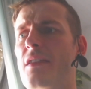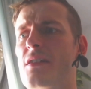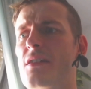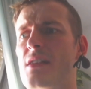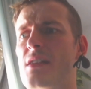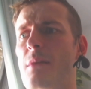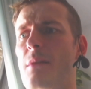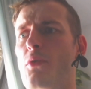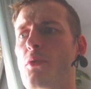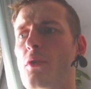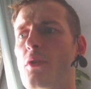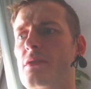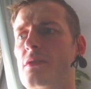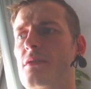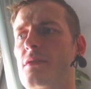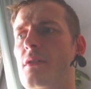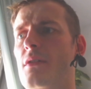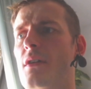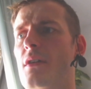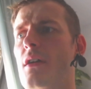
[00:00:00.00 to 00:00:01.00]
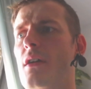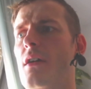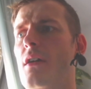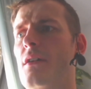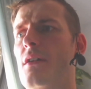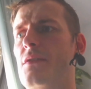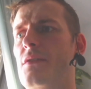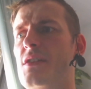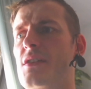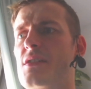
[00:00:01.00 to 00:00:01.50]
support.
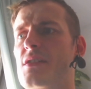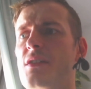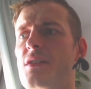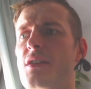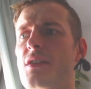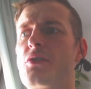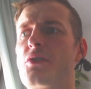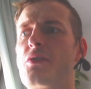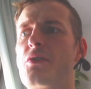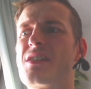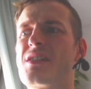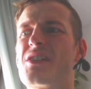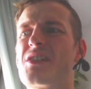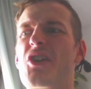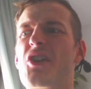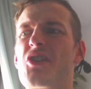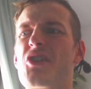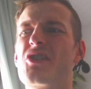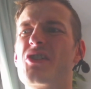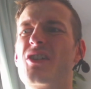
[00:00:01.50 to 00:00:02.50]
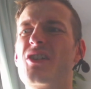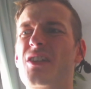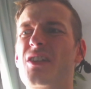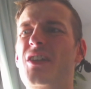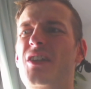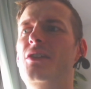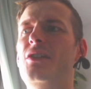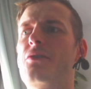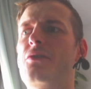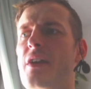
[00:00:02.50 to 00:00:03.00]
This increased critical
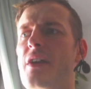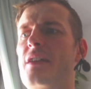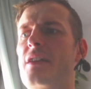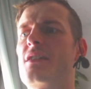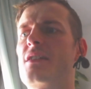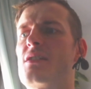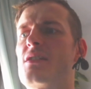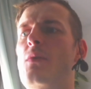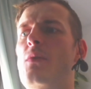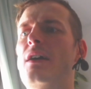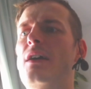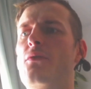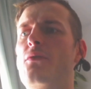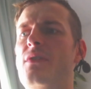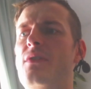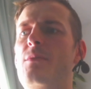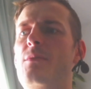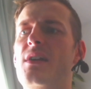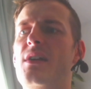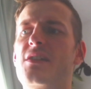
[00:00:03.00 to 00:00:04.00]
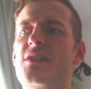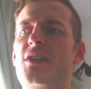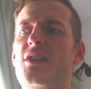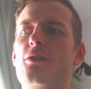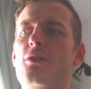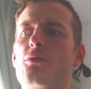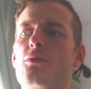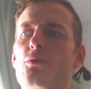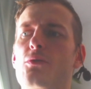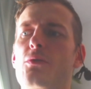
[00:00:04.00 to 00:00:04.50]
hit rate. It's one of the best
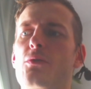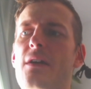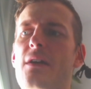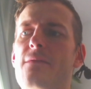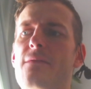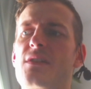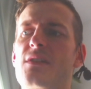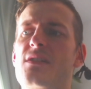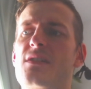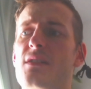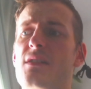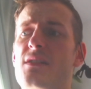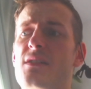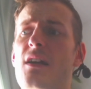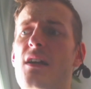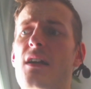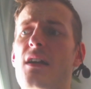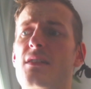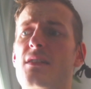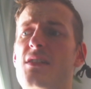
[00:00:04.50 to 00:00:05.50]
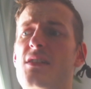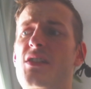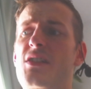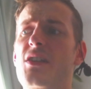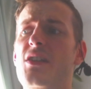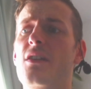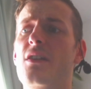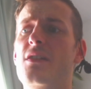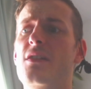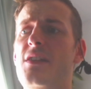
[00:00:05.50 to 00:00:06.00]
hero to have at the start,
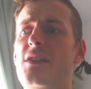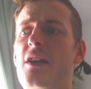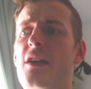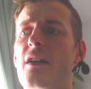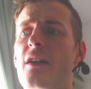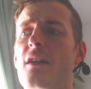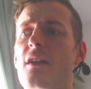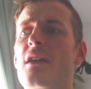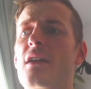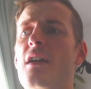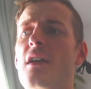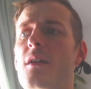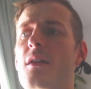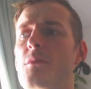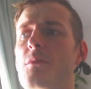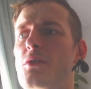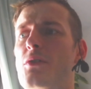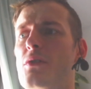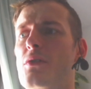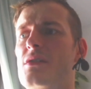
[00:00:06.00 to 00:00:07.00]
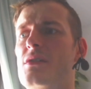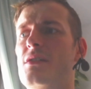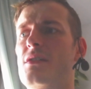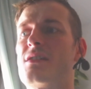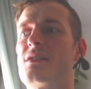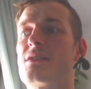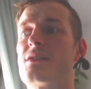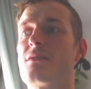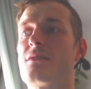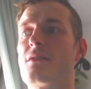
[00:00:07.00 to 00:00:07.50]
Sera, because
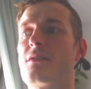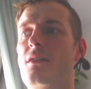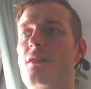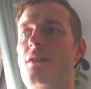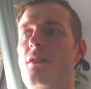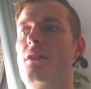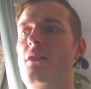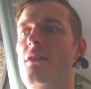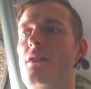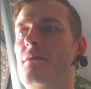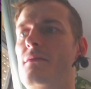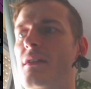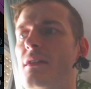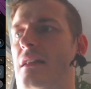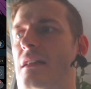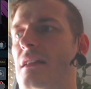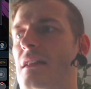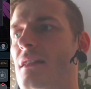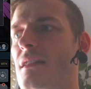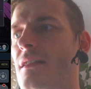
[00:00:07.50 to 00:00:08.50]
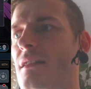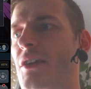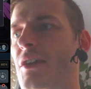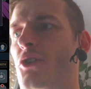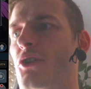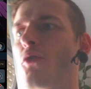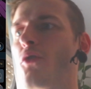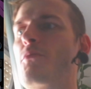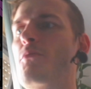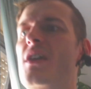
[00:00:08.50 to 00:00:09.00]
it's like
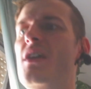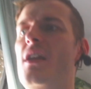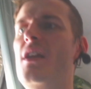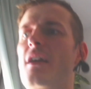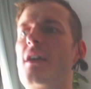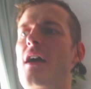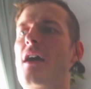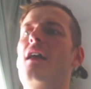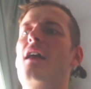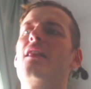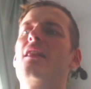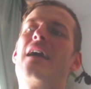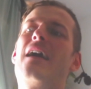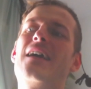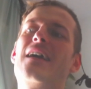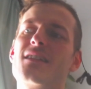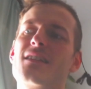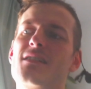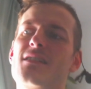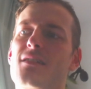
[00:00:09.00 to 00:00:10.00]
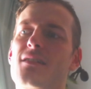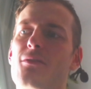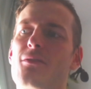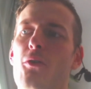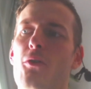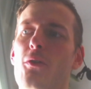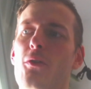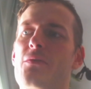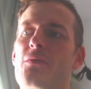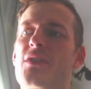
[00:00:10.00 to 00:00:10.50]
your melee allies,
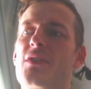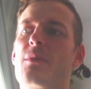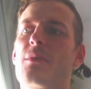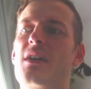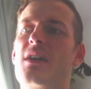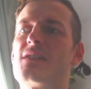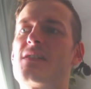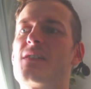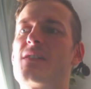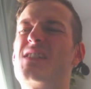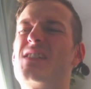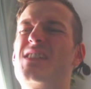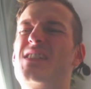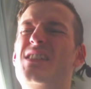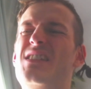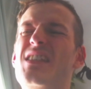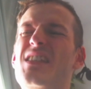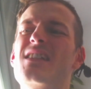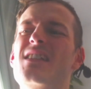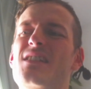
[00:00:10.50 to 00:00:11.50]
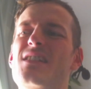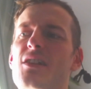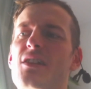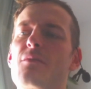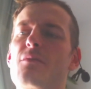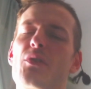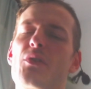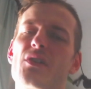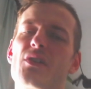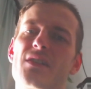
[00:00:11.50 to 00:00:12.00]
all of them has
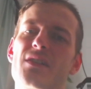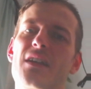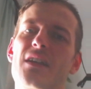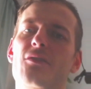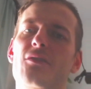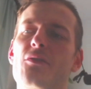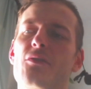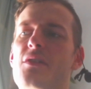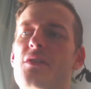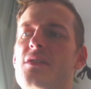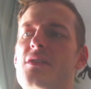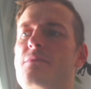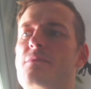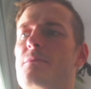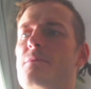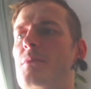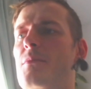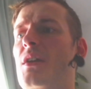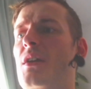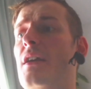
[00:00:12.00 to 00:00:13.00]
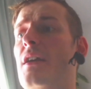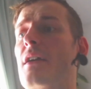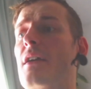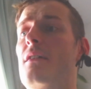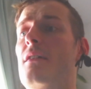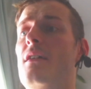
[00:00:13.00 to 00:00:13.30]
16% increased melee